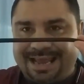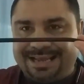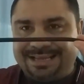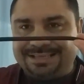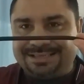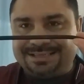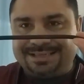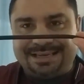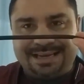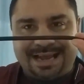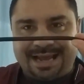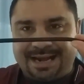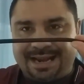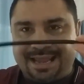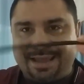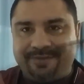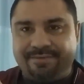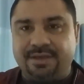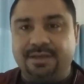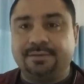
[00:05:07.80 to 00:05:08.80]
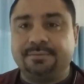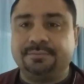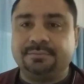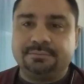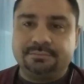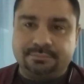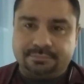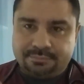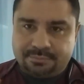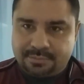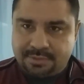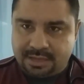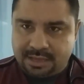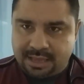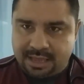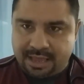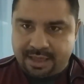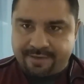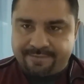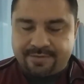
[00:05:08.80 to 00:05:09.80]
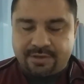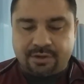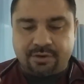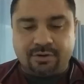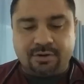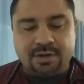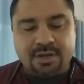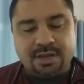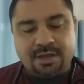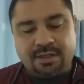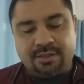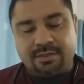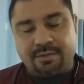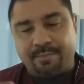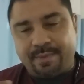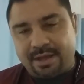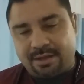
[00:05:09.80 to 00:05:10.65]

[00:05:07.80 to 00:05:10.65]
Light, not heavy, heavier.